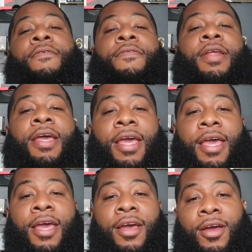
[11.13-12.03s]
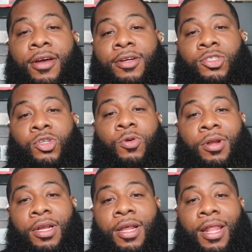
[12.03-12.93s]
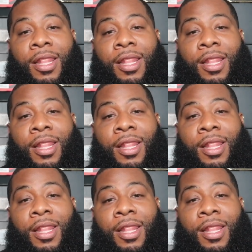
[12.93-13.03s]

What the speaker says: for the Air Jordan